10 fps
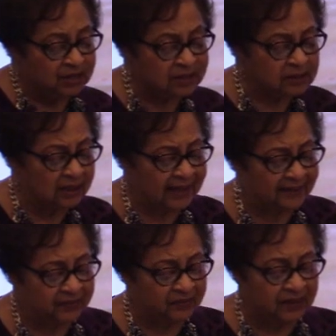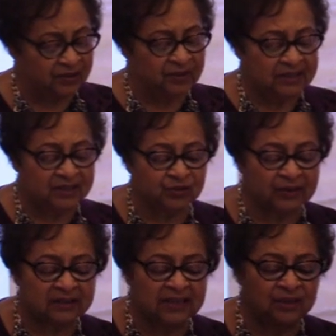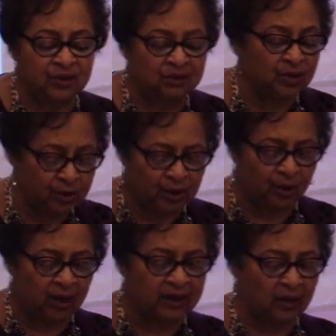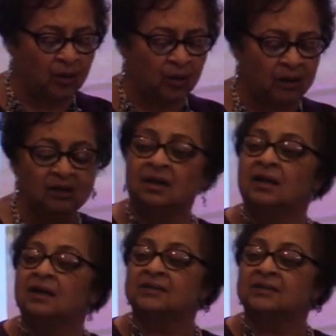Just look at the theater districts in New York or